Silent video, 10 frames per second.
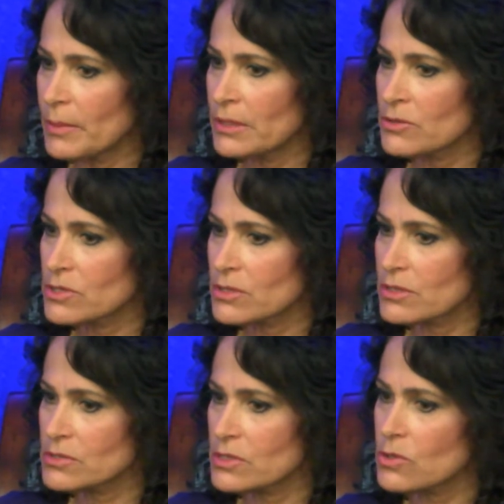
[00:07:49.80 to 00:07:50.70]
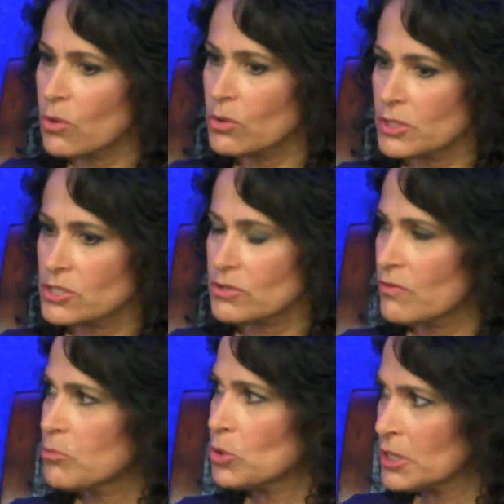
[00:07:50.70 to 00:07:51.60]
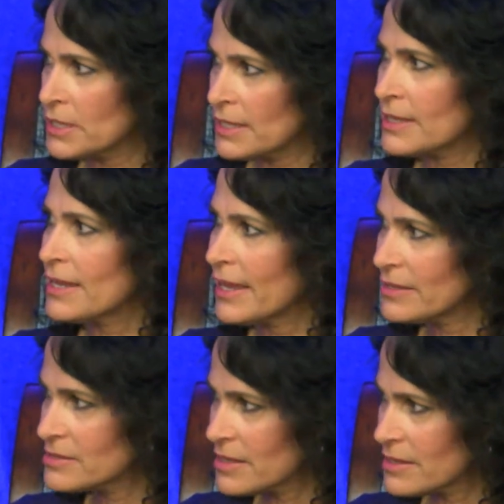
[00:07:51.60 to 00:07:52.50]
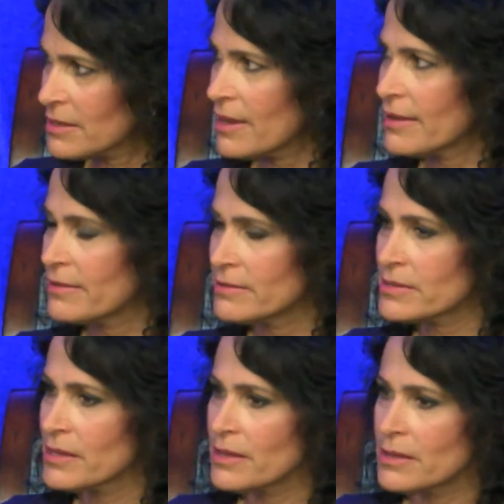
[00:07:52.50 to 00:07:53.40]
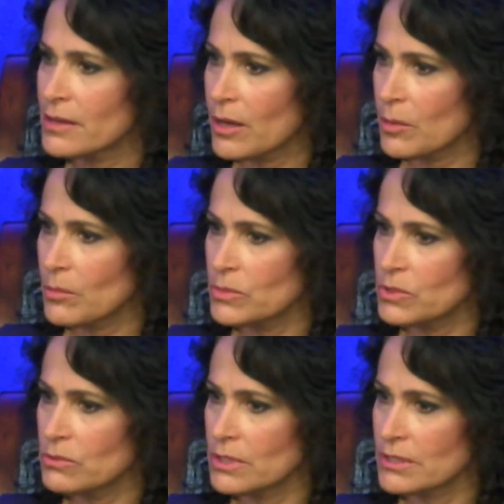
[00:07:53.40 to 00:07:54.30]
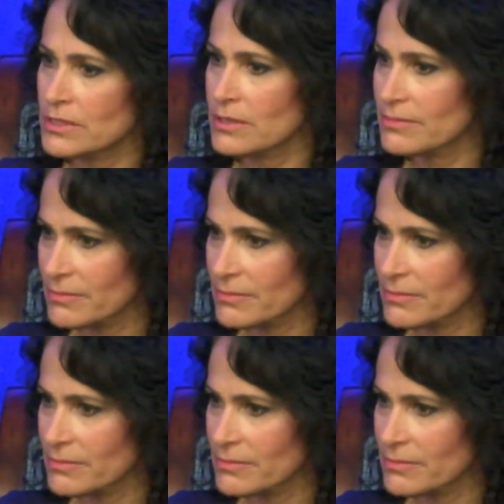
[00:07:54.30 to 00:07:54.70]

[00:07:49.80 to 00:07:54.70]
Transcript: I mean, there's this whole issue of bullying and hazing and unit,